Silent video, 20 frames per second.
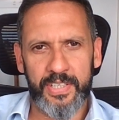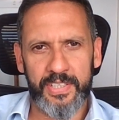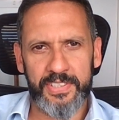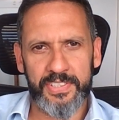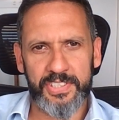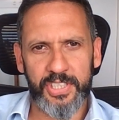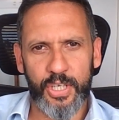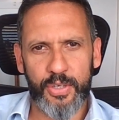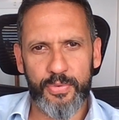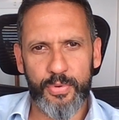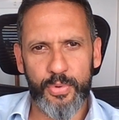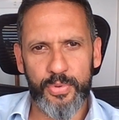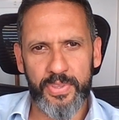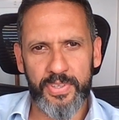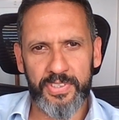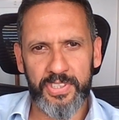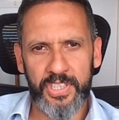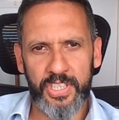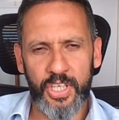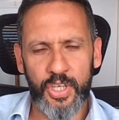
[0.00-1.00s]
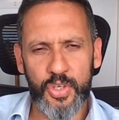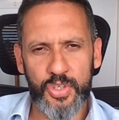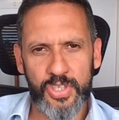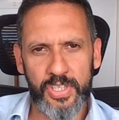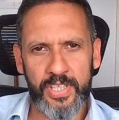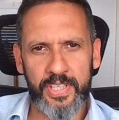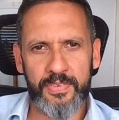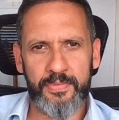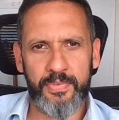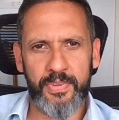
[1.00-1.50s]
and so forth. And
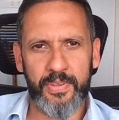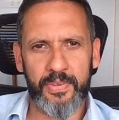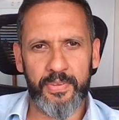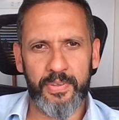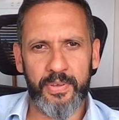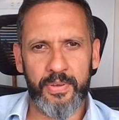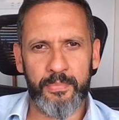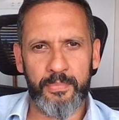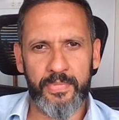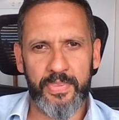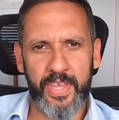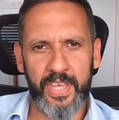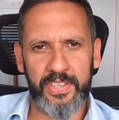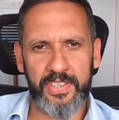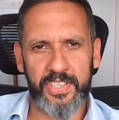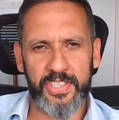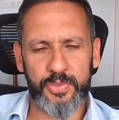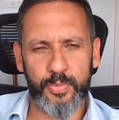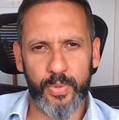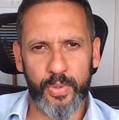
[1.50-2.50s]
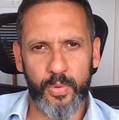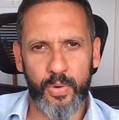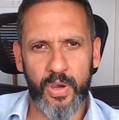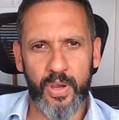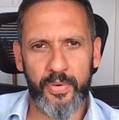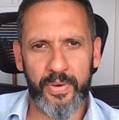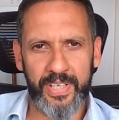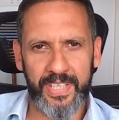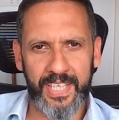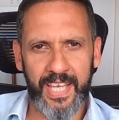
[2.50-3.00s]
usually that does
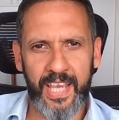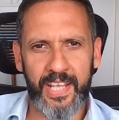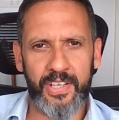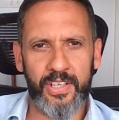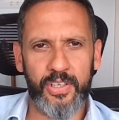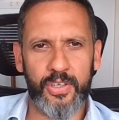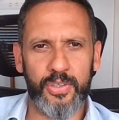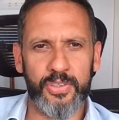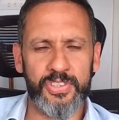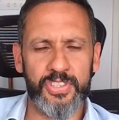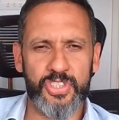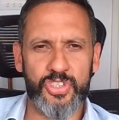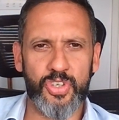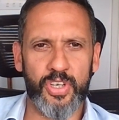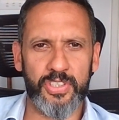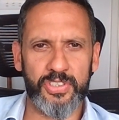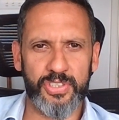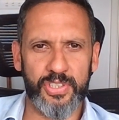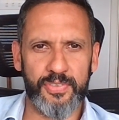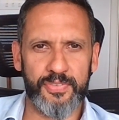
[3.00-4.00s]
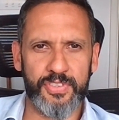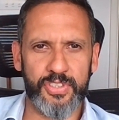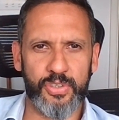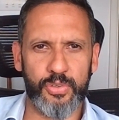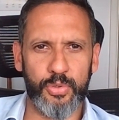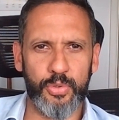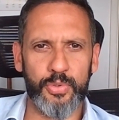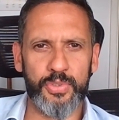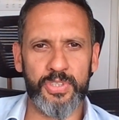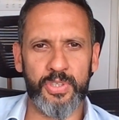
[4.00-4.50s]
require, again, a construct of
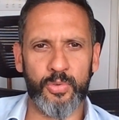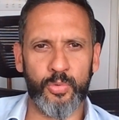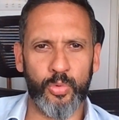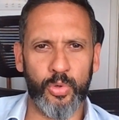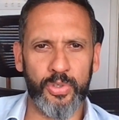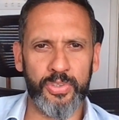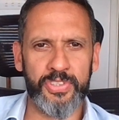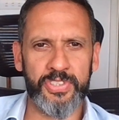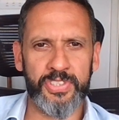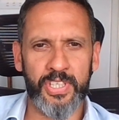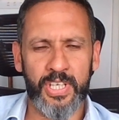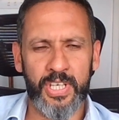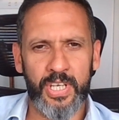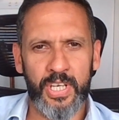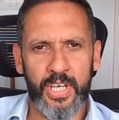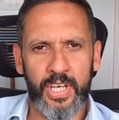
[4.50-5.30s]
screws and rods